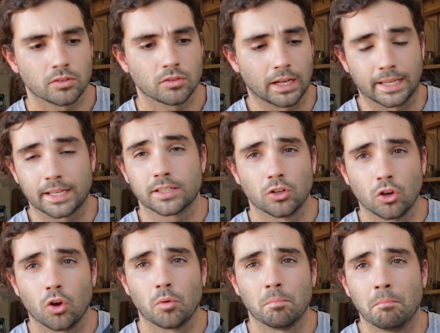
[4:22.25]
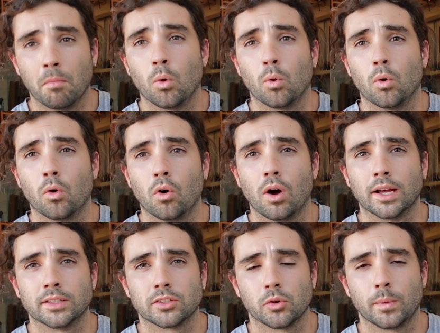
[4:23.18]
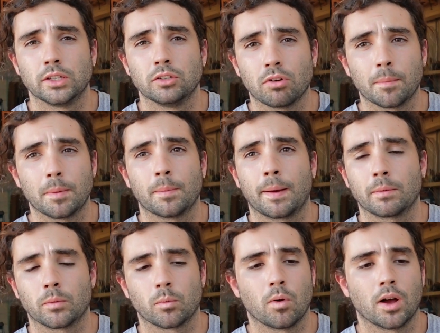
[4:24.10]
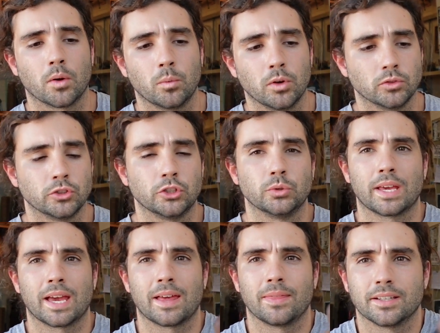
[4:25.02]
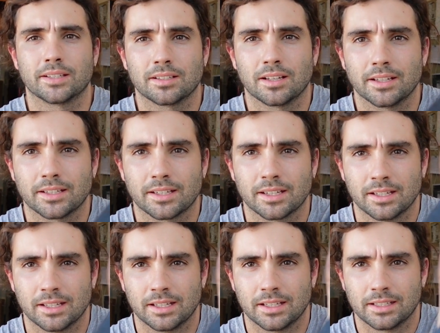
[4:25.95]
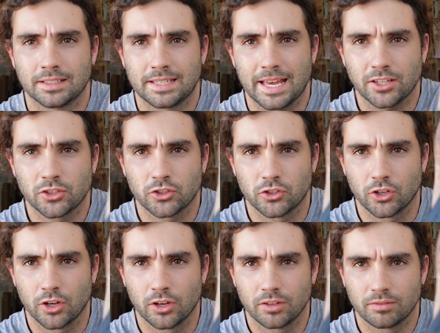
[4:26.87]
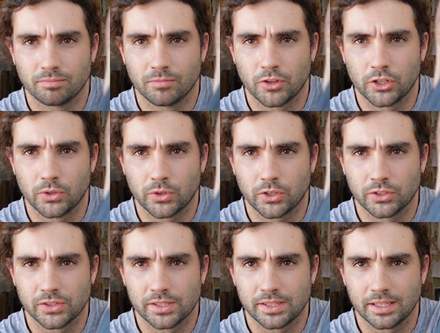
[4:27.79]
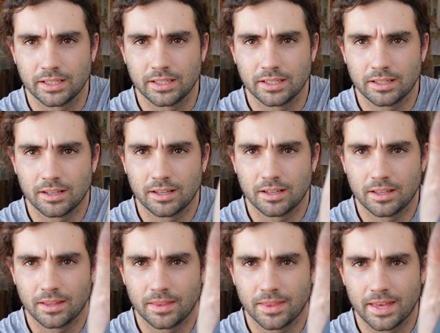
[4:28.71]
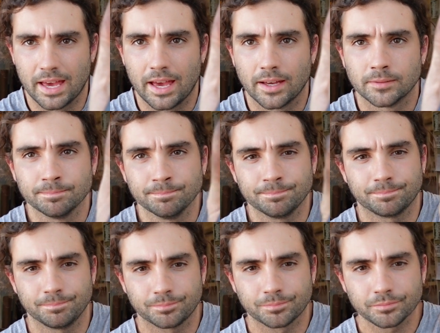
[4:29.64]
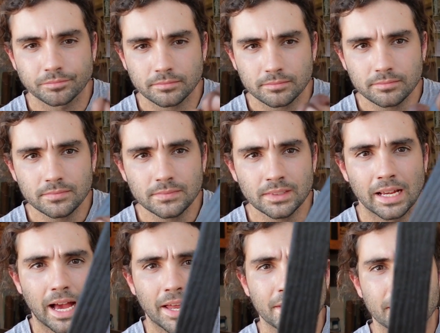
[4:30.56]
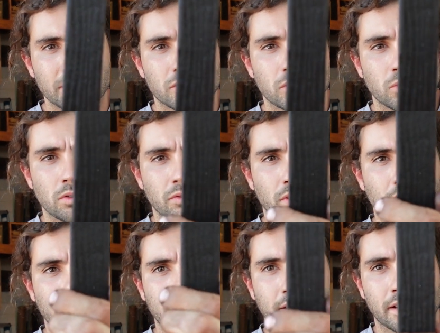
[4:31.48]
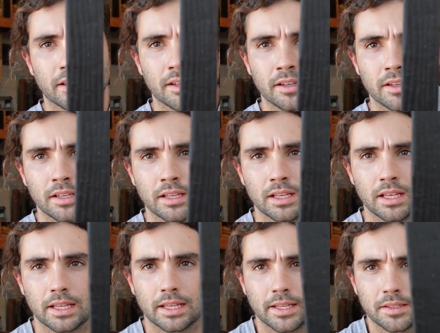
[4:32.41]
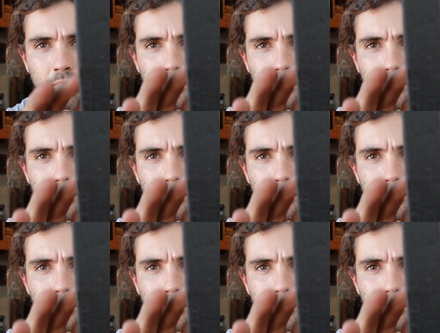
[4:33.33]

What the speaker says: I guess, a lot more. And so when you rub it back with wire wool, you get this like texture that you can see there. And it's sort of like, it's